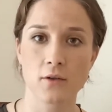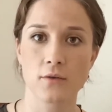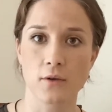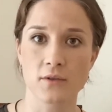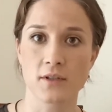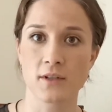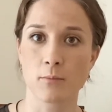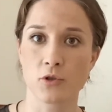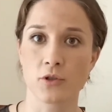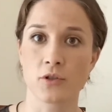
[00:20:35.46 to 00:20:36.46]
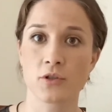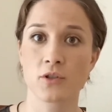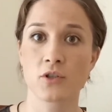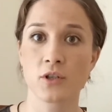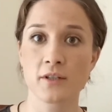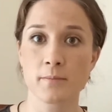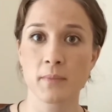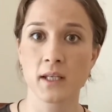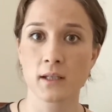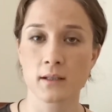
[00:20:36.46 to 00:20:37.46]
those assumptions. Just
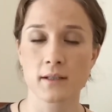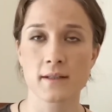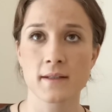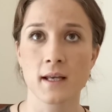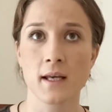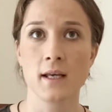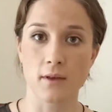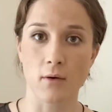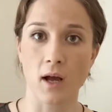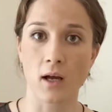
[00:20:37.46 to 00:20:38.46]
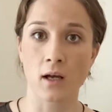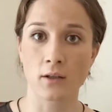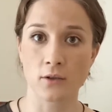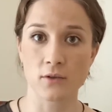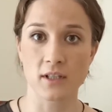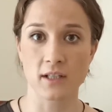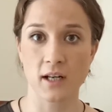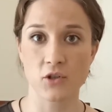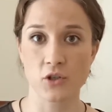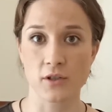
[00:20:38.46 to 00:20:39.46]
because there are good
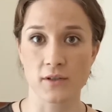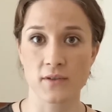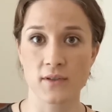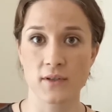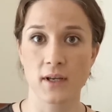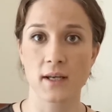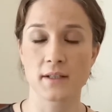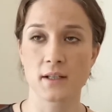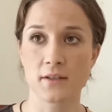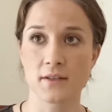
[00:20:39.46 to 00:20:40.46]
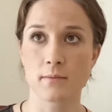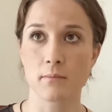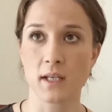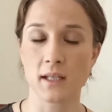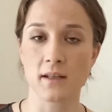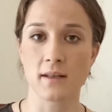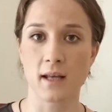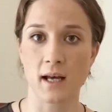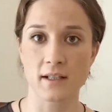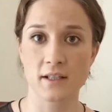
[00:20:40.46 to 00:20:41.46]
intentions, it doesn't mean
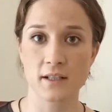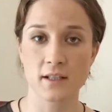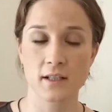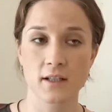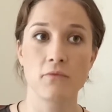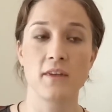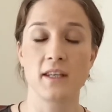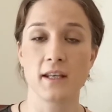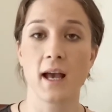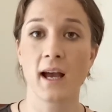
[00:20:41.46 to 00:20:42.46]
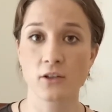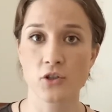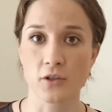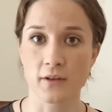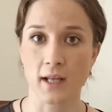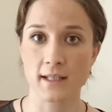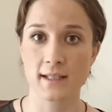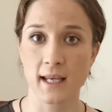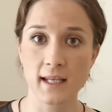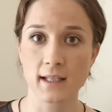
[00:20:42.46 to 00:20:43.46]
that the action that's
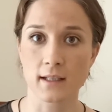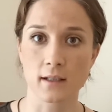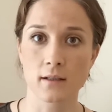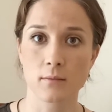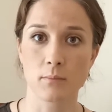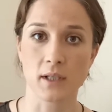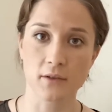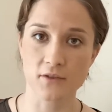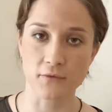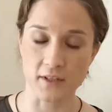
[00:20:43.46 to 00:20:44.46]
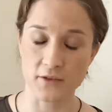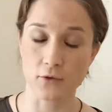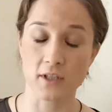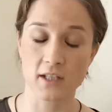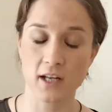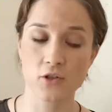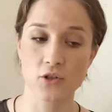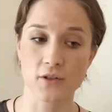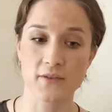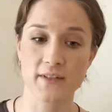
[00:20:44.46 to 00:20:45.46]
taken because of these good
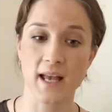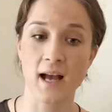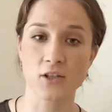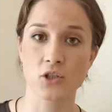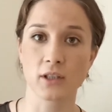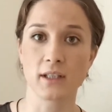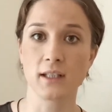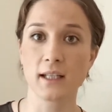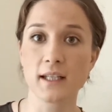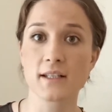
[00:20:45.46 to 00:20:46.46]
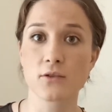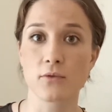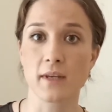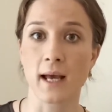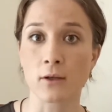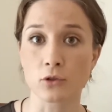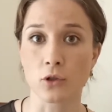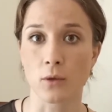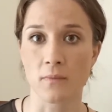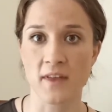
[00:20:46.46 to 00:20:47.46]
intentions actually leads to the
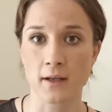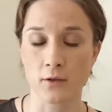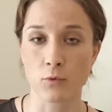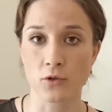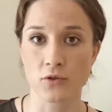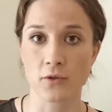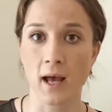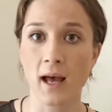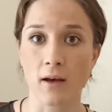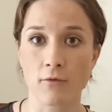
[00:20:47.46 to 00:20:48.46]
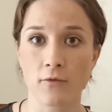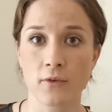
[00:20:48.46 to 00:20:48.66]
outcome that you want to have.